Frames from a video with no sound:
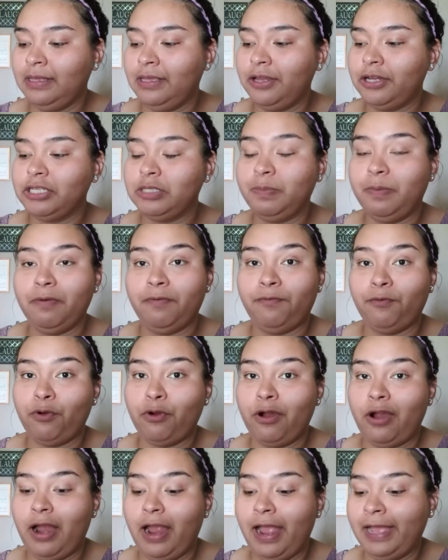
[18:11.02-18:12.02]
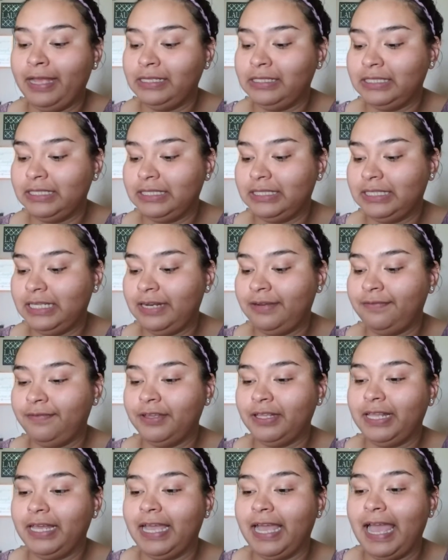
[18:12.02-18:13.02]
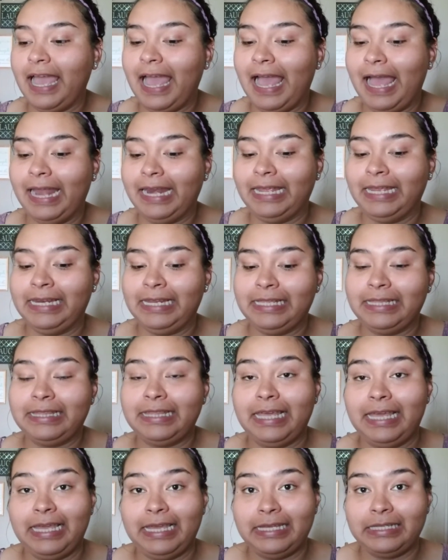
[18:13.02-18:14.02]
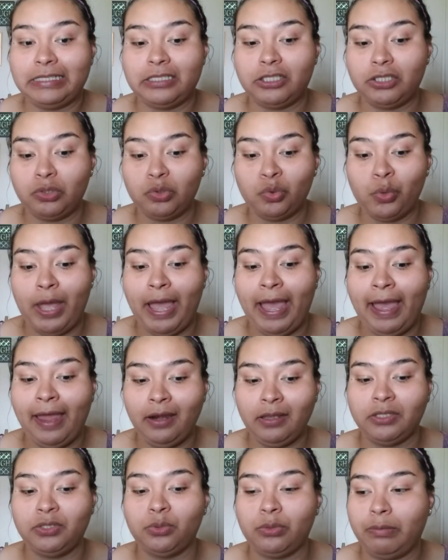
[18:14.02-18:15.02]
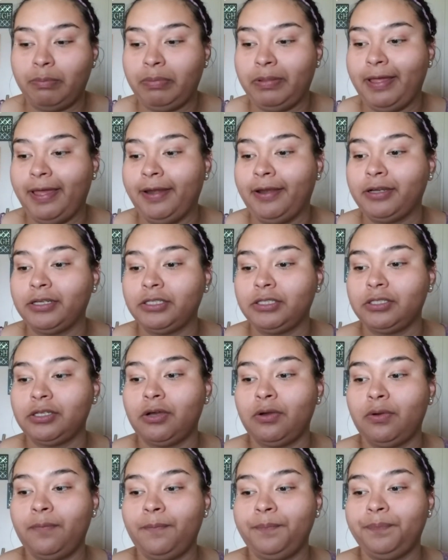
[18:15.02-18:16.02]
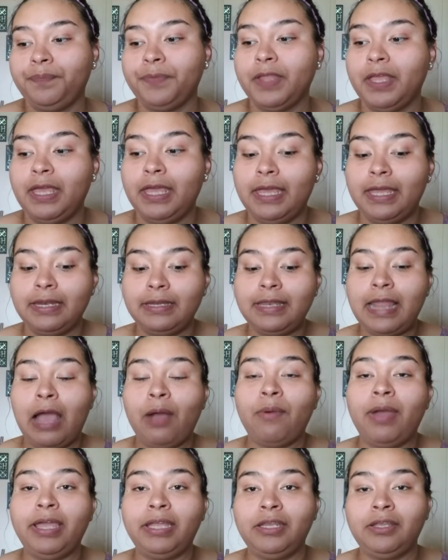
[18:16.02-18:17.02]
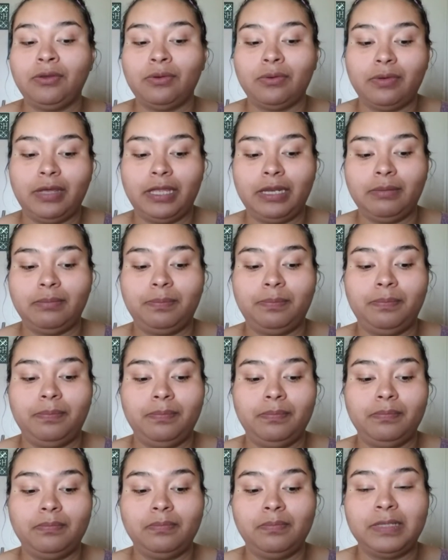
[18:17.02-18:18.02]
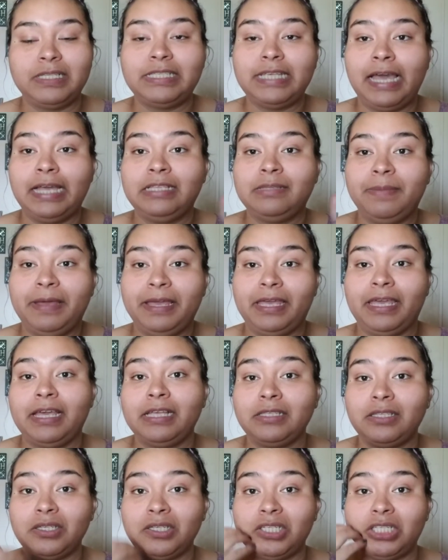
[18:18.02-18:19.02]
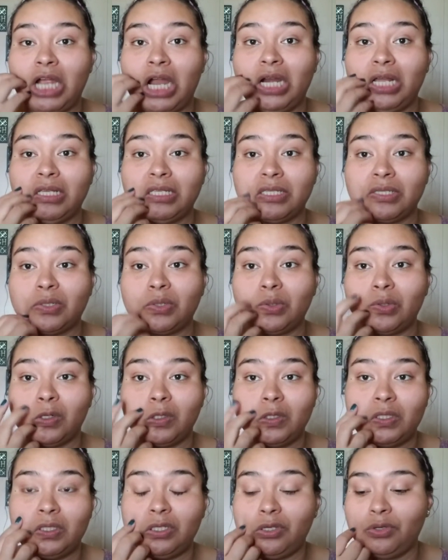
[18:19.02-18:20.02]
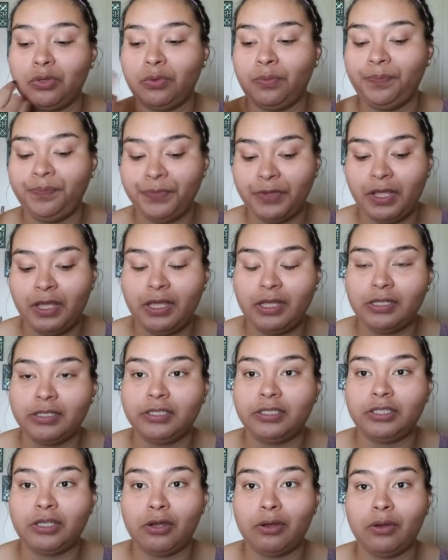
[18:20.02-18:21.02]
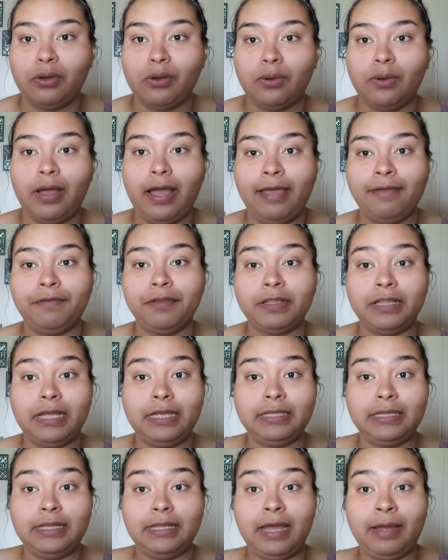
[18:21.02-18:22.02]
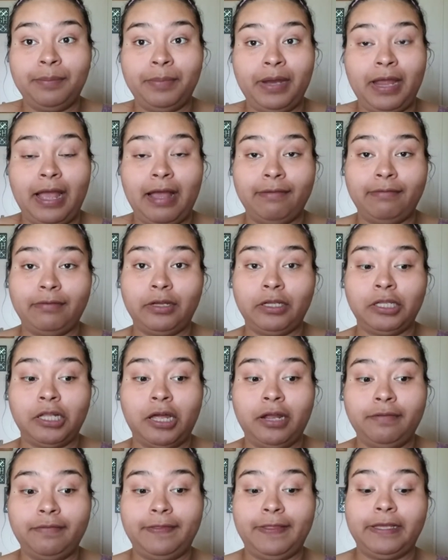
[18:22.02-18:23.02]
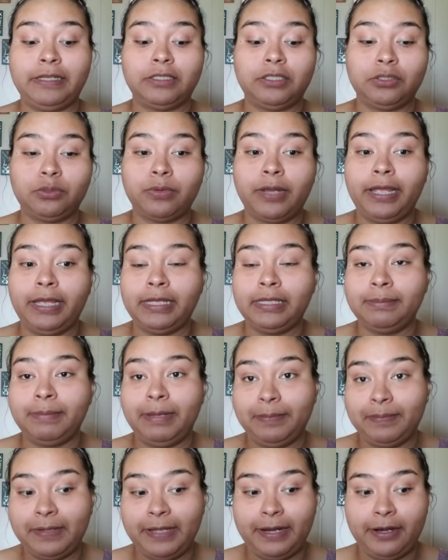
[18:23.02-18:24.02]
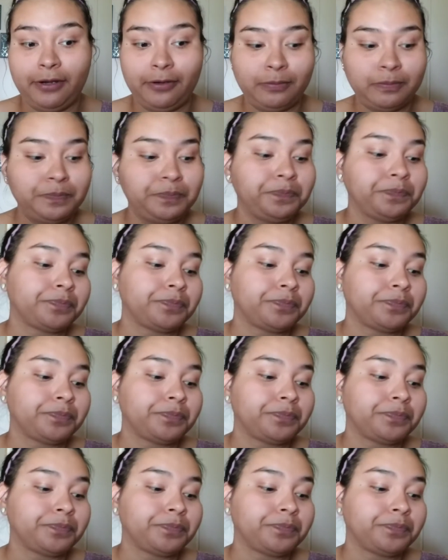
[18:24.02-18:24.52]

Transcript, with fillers: years before I just didn't feel like I had anything to add to a planner, so now I do. And besides, my kids are starting school too, so I feel like I'm gonna have a lot of things to write in my planner.